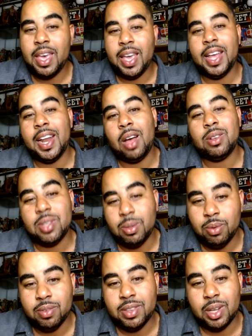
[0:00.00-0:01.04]
head out to the
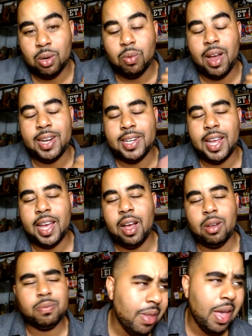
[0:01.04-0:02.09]
movie theater right
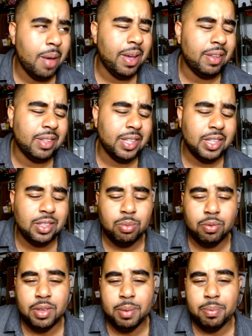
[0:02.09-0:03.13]
now. I'm going to have to give this
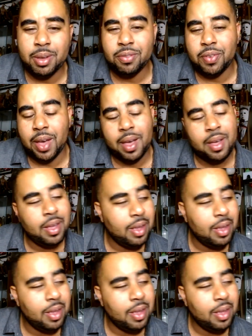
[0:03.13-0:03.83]
movie a big fat